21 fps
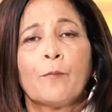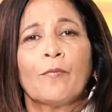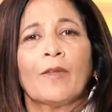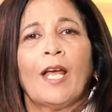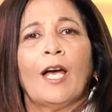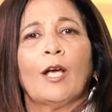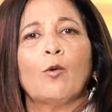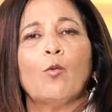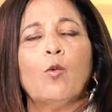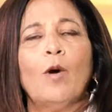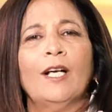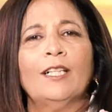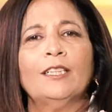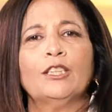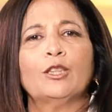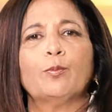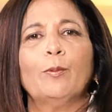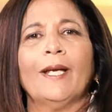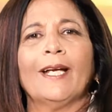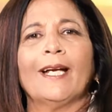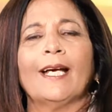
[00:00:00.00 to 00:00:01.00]
And once
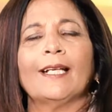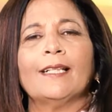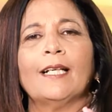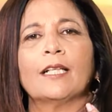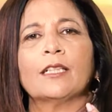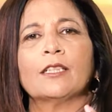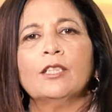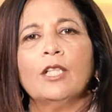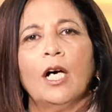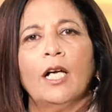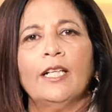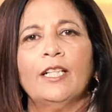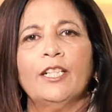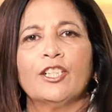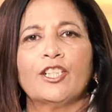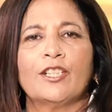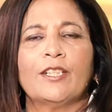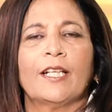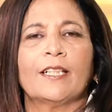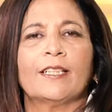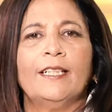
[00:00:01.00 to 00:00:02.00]
we can acknowledge
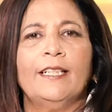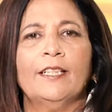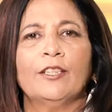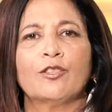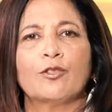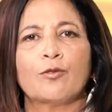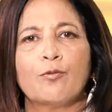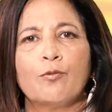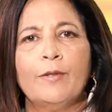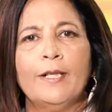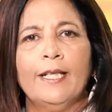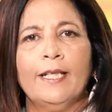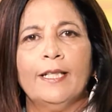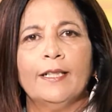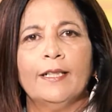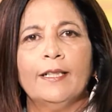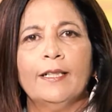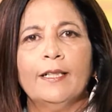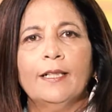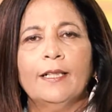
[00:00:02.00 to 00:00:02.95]
that he is real,